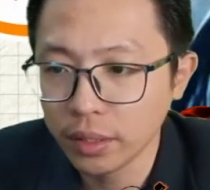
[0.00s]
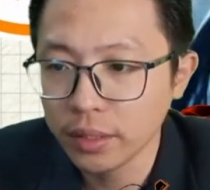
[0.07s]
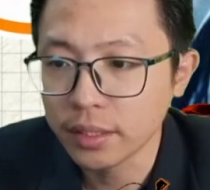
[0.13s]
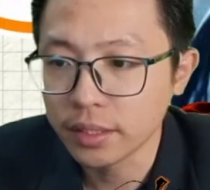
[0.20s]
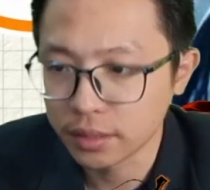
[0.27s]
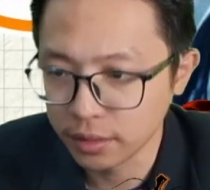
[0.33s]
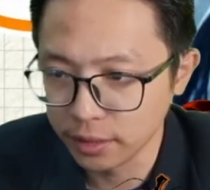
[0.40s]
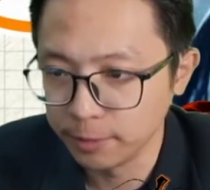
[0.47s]

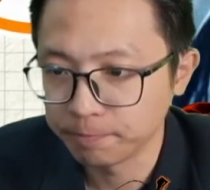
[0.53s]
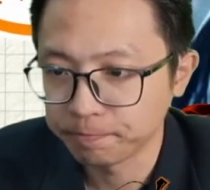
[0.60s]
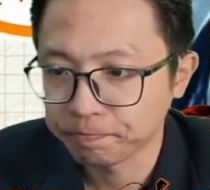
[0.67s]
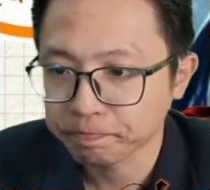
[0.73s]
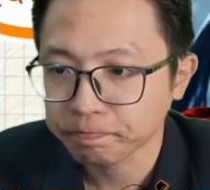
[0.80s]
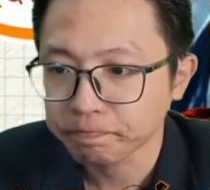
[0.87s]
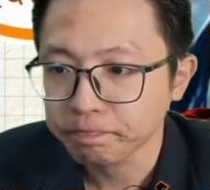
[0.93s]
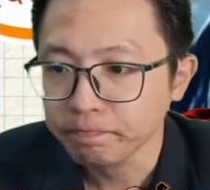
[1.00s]
C.
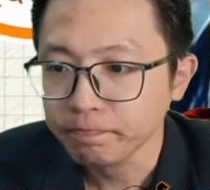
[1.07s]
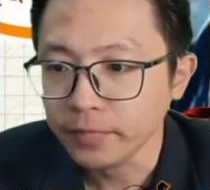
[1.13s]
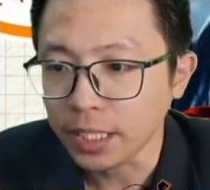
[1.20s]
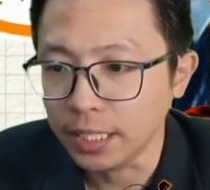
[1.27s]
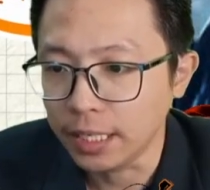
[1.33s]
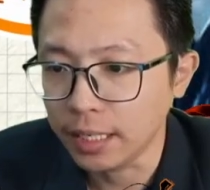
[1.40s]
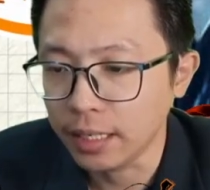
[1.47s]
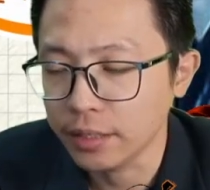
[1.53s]

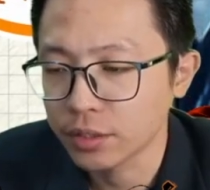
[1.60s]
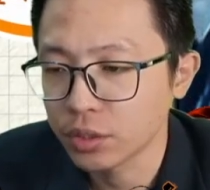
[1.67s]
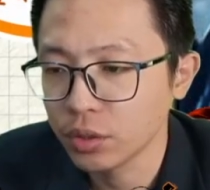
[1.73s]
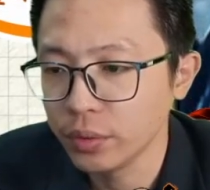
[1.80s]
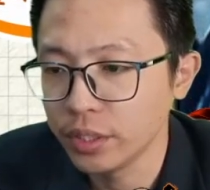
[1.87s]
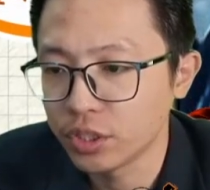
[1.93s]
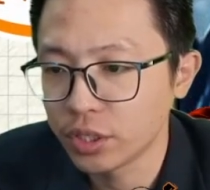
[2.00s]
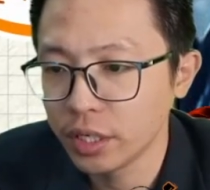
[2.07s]
So
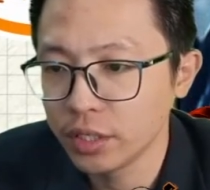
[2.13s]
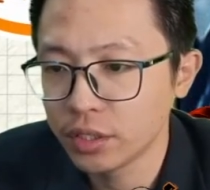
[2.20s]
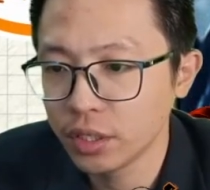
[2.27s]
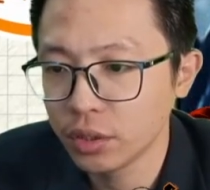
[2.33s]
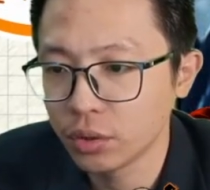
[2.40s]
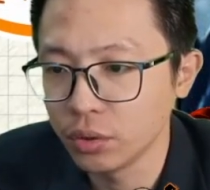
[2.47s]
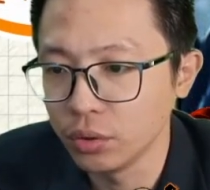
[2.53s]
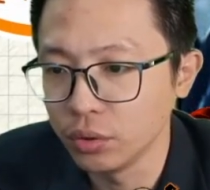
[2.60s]
we change
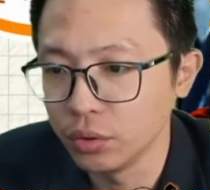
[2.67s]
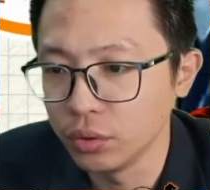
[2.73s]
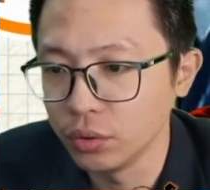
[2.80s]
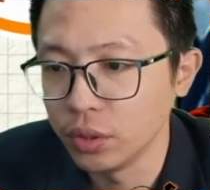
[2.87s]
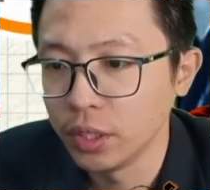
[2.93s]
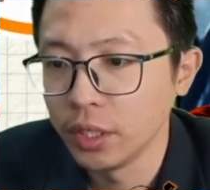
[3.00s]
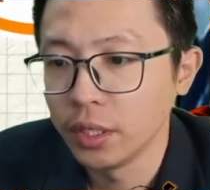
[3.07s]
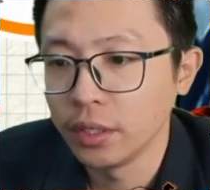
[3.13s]
it to,
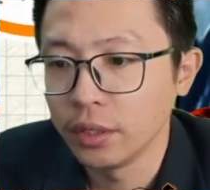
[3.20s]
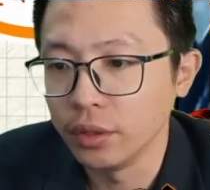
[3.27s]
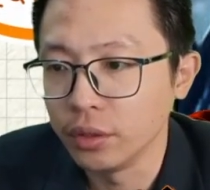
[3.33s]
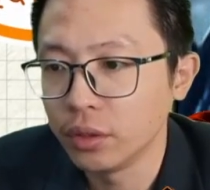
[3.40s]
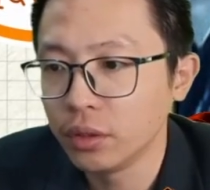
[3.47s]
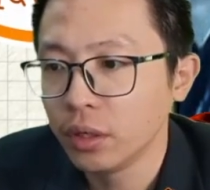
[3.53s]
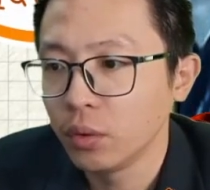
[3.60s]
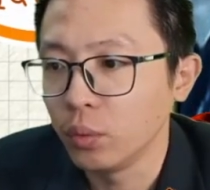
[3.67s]

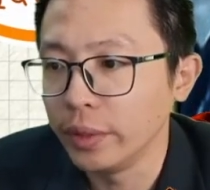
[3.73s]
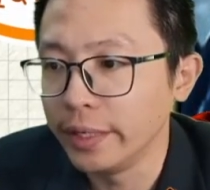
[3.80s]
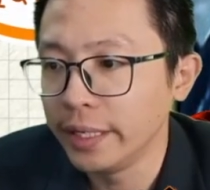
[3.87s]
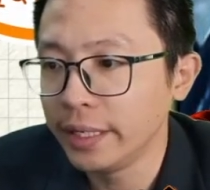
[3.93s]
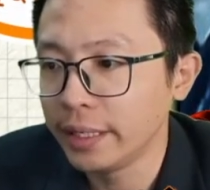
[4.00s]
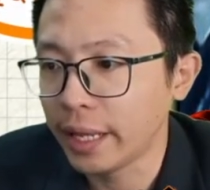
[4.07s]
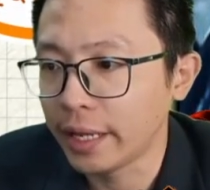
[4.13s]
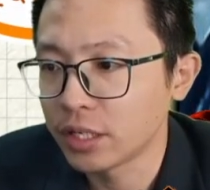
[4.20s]
we
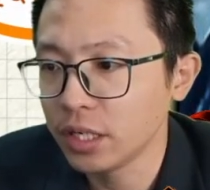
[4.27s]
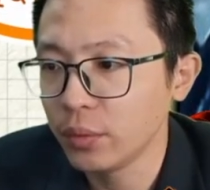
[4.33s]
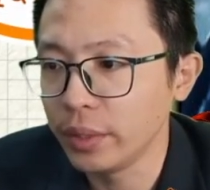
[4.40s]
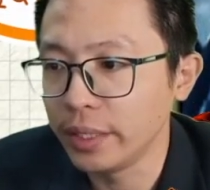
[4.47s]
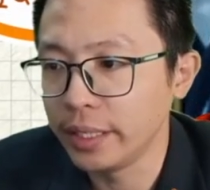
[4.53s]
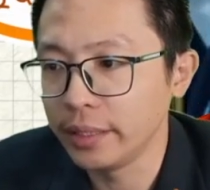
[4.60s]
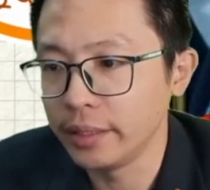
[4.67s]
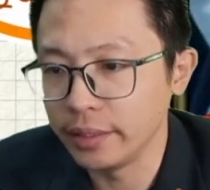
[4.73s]
need
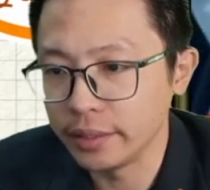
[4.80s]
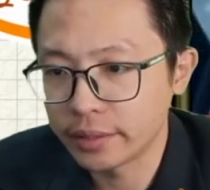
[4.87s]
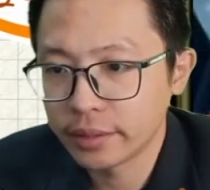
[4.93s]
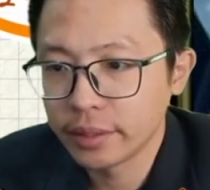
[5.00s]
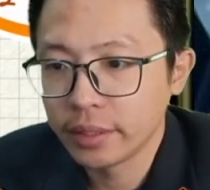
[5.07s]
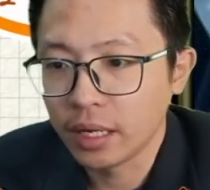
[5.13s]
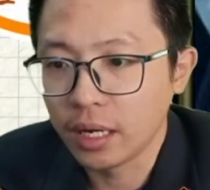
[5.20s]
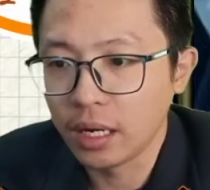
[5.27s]
this.
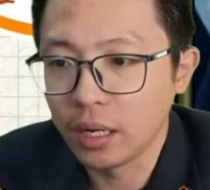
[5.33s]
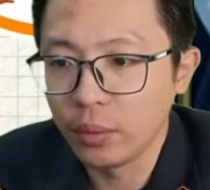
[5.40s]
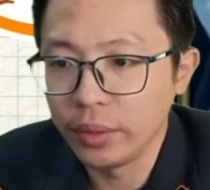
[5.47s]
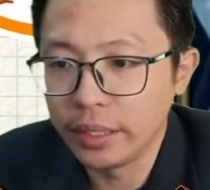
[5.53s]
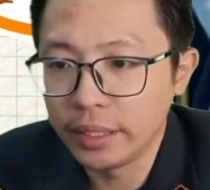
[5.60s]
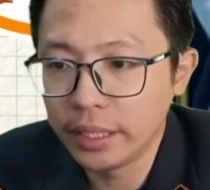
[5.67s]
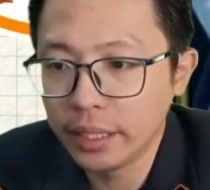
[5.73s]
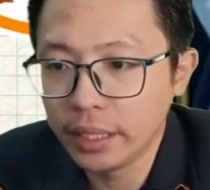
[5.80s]

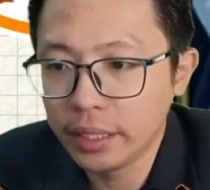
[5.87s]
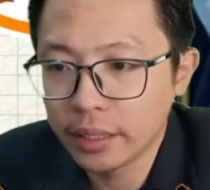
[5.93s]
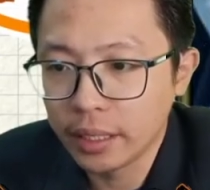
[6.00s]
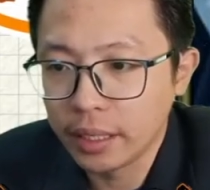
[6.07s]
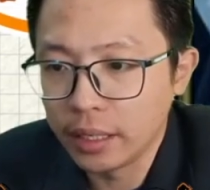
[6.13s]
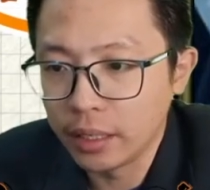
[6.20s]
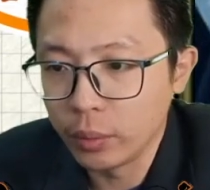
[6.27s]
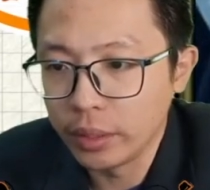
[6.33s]
We
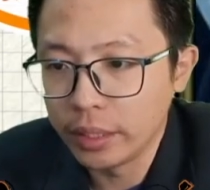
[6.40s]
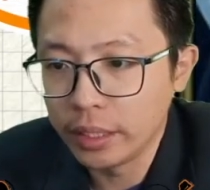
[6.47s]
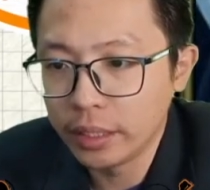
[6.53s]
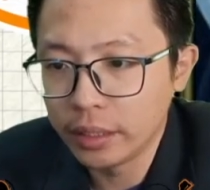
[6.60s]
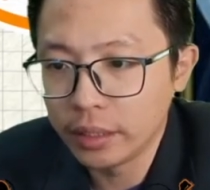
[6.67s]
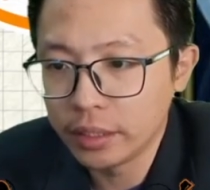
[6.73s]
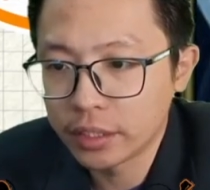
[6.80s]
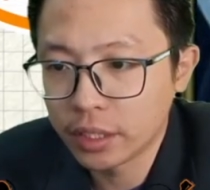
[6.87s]
need
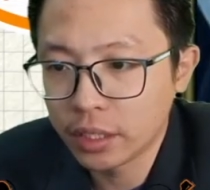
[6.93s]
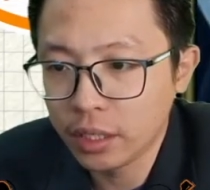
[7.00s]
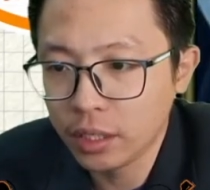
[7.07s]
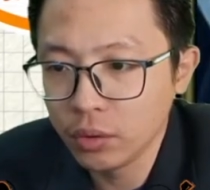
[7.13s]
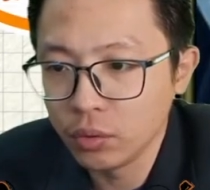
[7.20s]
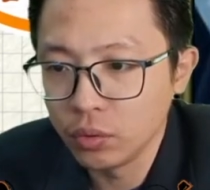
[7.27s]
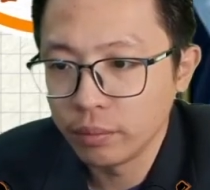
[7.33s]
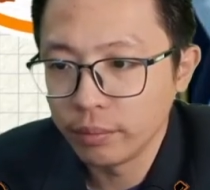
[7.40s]
this
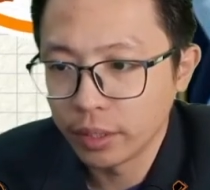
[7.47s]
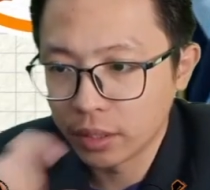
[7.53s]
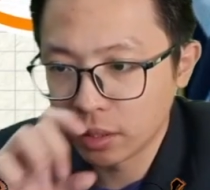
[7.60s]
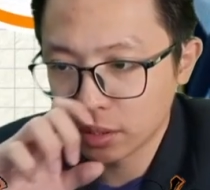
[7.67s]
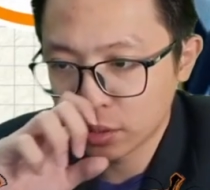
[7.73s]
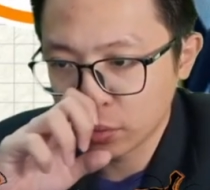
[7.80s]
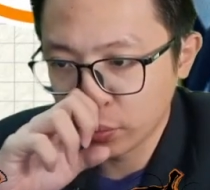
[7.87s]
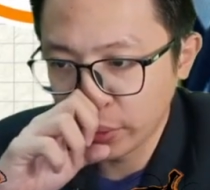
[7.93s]
Q
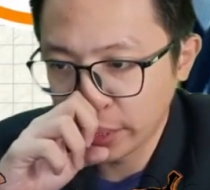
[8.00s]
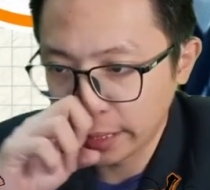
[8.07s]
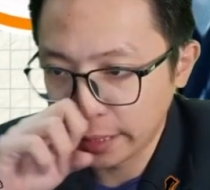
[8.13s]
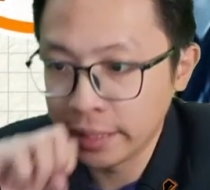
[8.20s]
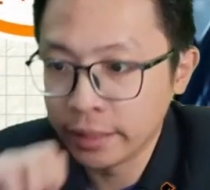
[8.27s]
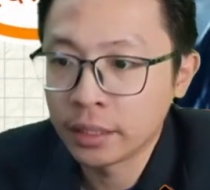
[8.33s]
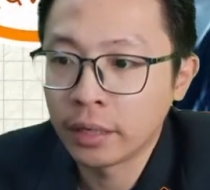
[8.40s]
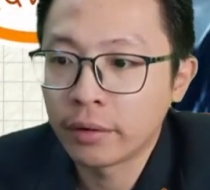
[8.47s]
because we are
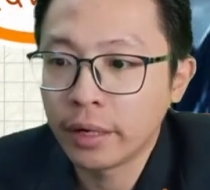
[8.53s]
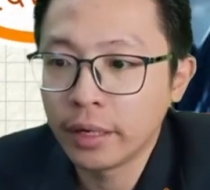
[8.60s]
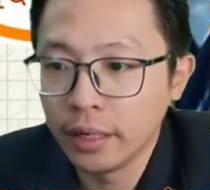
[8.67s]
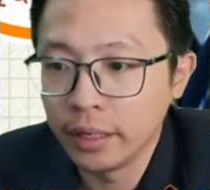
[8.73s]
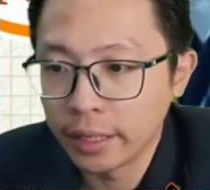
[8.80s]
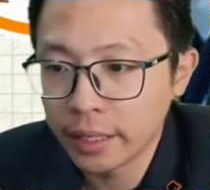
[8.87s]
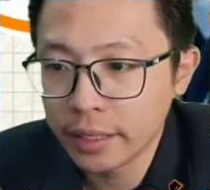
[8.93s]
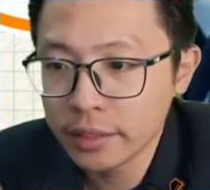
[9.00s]
integrate
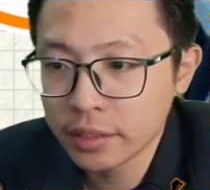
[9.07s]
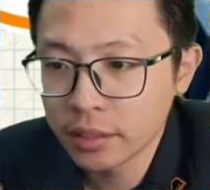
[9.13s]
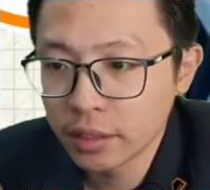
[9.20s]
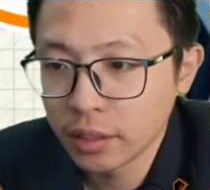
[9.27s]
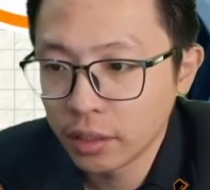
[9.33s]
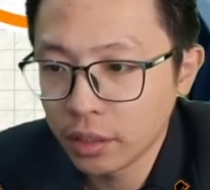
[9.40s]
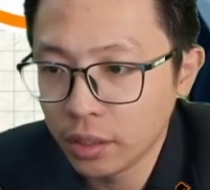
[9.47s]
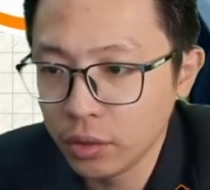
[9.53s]
against
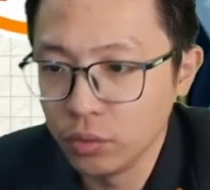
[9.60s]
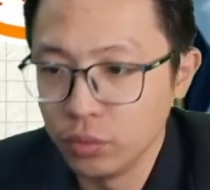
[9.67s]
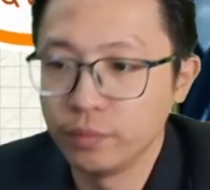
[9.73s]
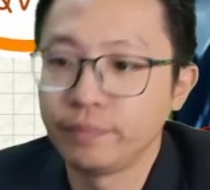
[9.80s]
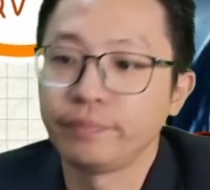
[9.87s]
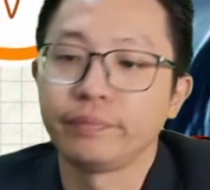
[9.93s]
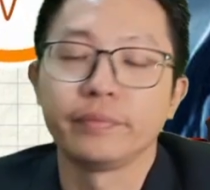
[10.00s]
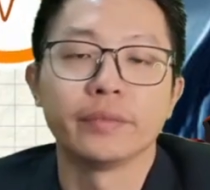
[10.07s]
Q.
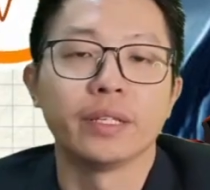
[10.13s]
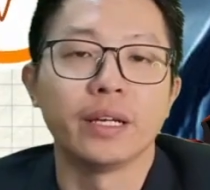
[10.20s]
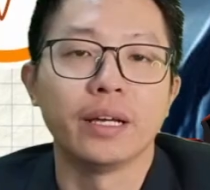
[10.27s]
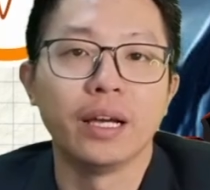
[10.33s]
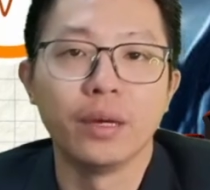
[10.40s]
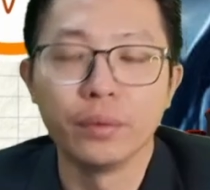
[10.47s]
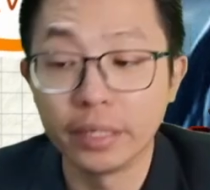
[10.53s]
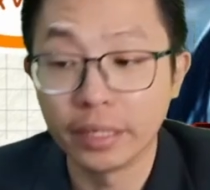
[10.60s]

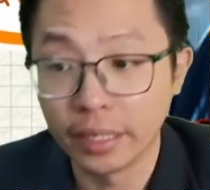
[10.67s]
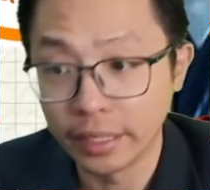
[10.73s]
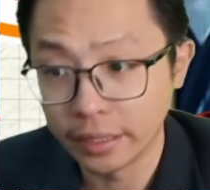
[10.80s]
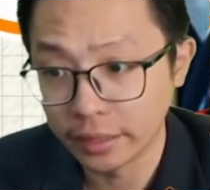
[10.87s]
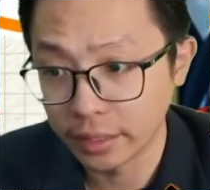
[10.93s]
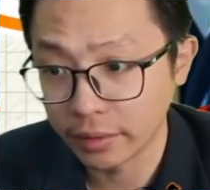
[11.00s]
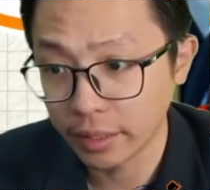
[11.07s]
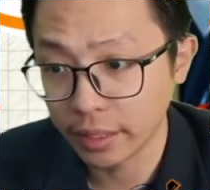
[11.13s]
We
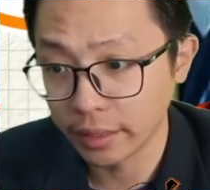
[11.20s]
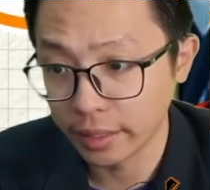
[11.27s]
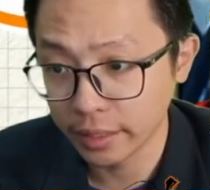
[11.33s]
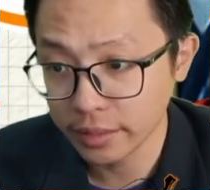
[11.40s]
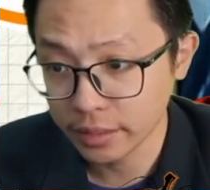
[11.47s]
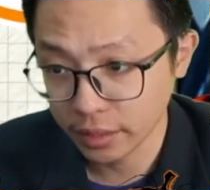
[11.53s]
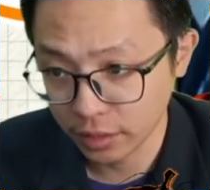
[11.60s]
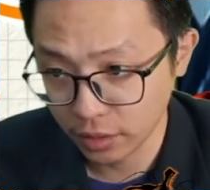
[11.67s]
integrate
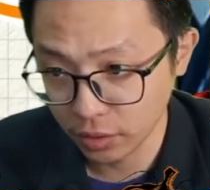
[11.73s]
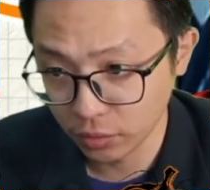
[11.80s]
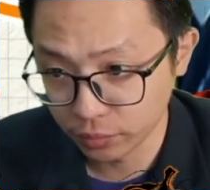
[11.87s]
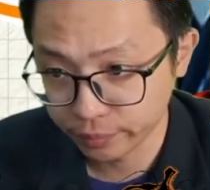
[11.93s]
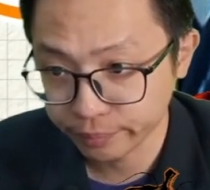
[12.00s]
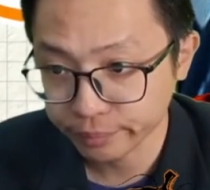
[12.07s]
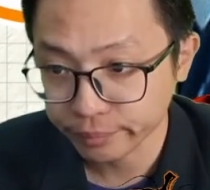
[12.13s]
against Q.